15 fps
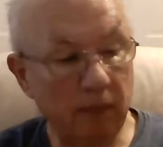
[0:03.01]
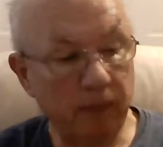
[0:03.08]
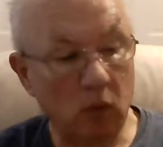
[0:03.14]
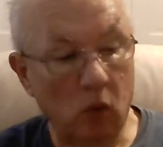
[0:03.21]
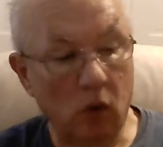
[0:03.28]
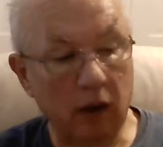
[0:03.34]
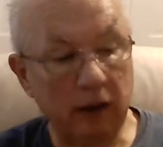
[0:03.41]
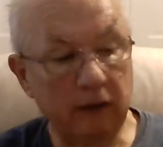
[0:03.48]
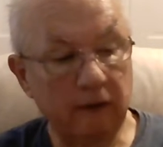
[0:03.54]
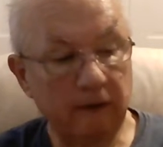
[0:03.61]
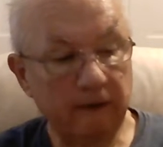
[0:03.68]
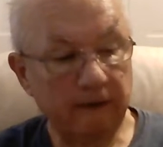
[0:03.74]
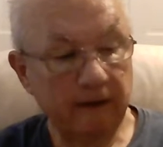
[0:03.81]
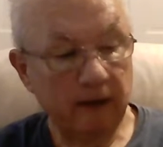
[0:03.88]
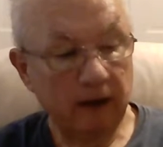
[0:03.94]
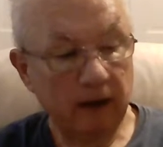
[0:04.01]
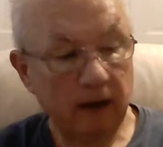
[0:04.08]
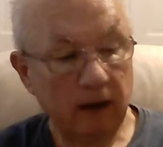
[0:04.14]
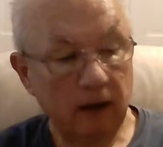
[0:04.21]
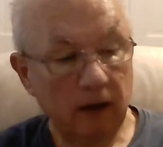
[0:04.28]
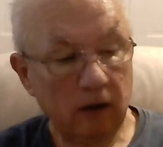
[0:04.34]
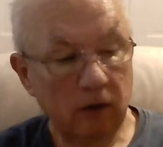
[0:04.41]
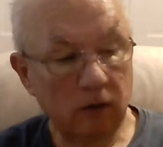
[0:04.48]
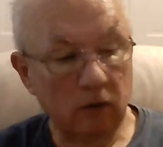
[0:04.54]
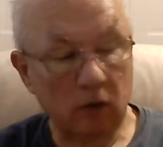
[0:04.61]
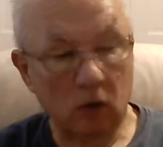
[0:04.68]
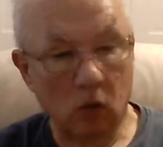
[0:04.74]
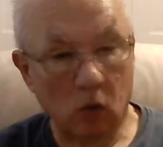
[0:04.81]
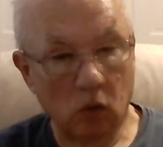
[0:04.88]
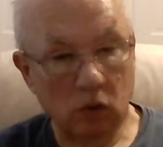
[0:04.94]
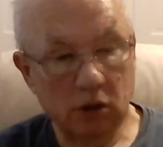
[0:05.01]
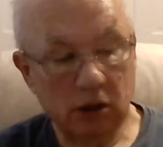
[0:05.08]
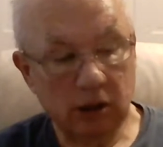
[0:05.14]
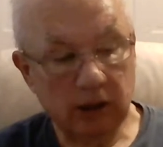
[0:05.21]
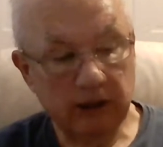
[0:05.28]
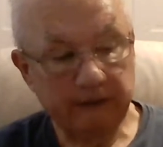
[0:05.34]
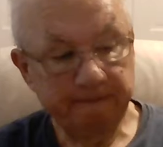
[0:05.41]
point through the course,